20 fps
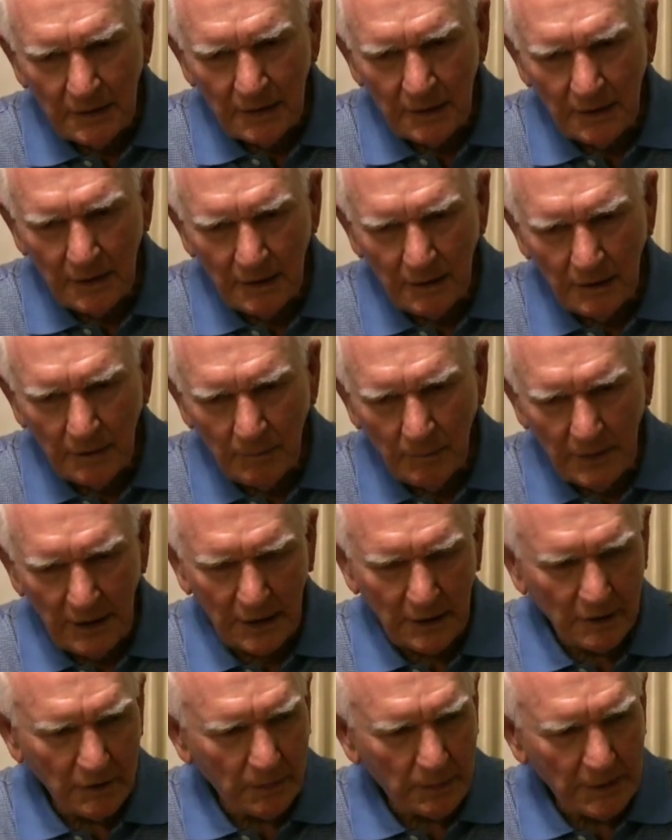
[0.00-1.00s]
uh,
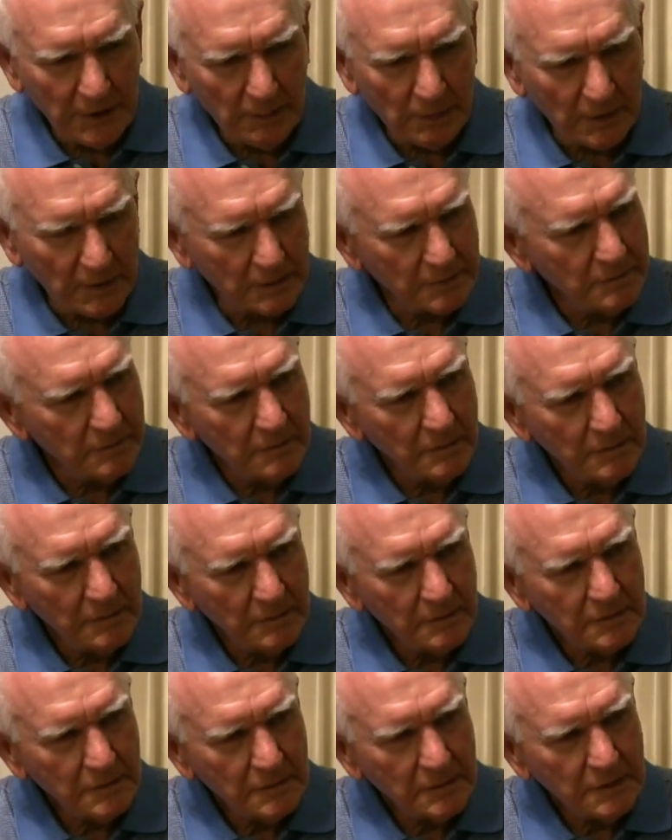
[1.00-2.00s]
medical people
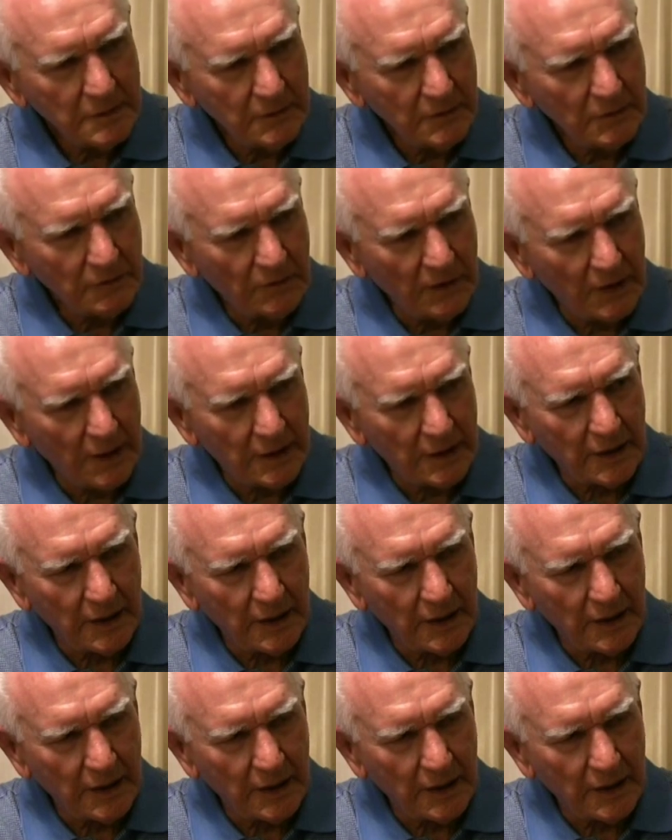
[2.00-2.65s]
finally